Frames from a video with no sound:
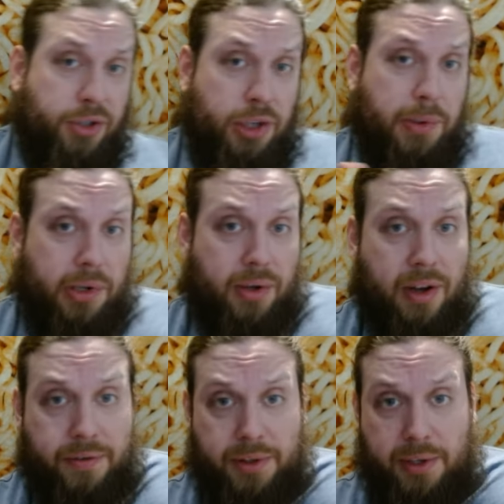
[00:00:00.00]
they're dripping
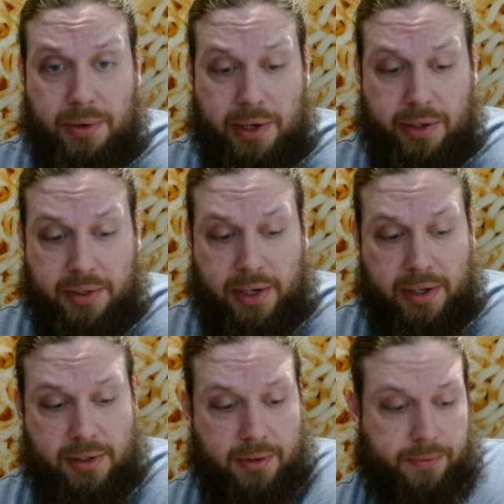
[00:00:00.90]
you off with the regular
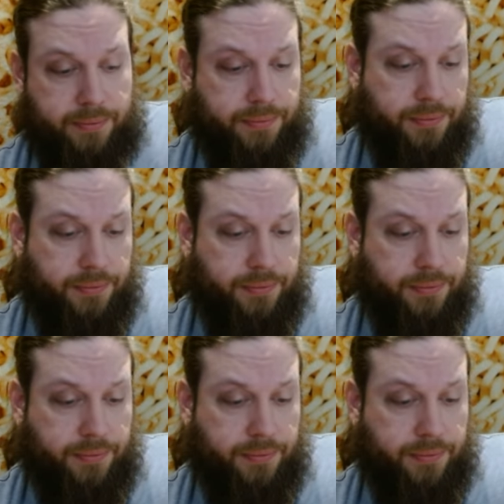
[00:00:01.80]
sides.